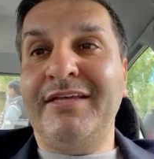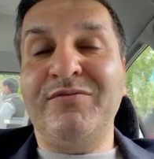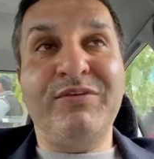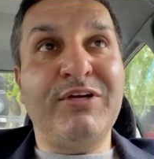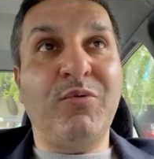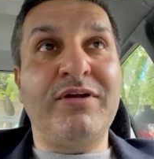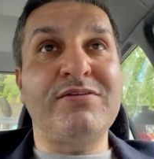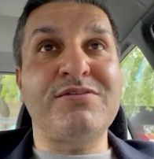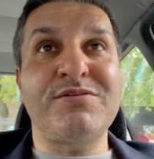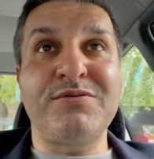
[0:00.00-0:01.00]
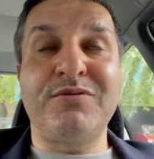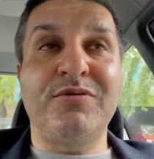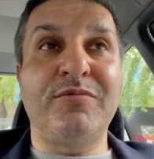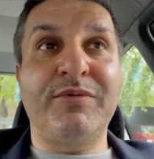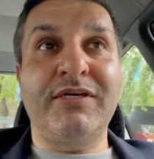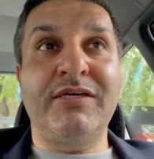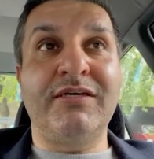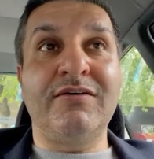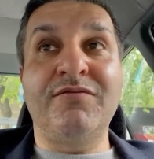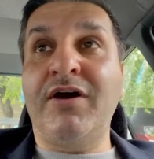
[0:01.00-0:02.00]
that video went on to
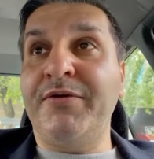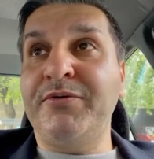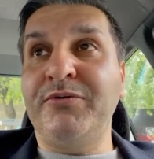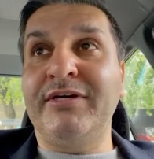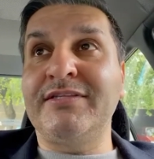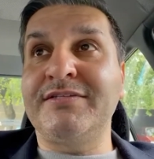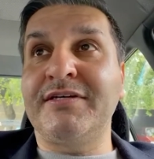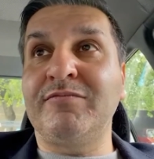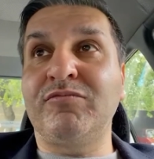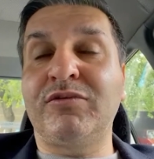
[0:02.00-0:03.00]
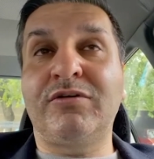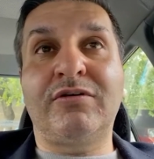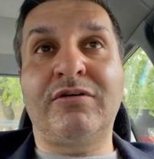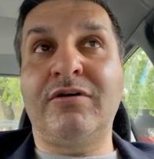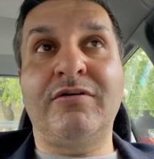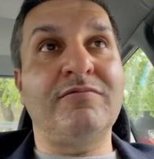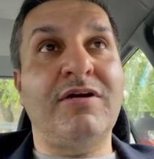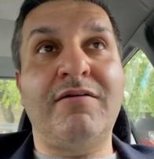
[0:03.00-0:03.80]
be viral and got,